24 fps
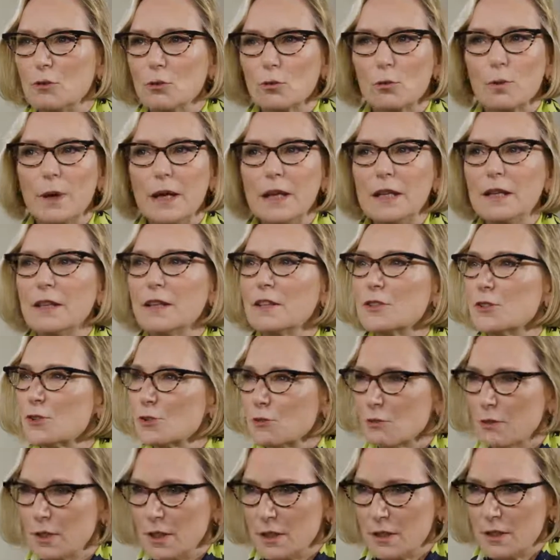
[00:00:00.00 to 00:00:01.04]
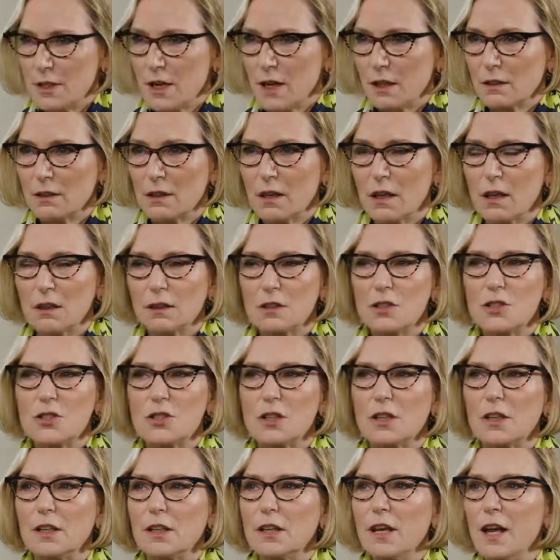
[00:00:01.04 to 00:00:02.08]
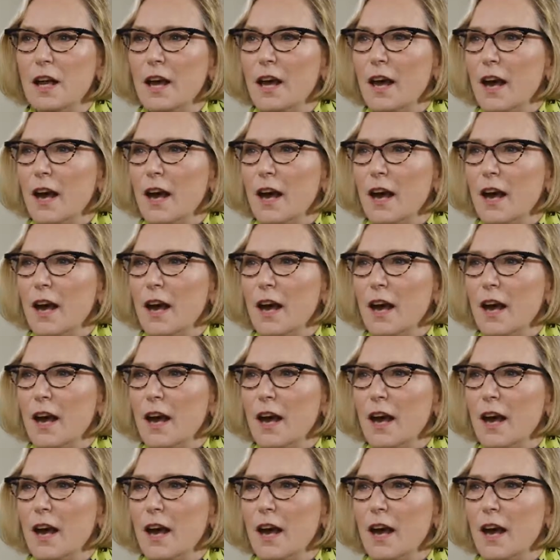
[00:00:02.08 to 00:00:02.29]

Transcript: great history in technology?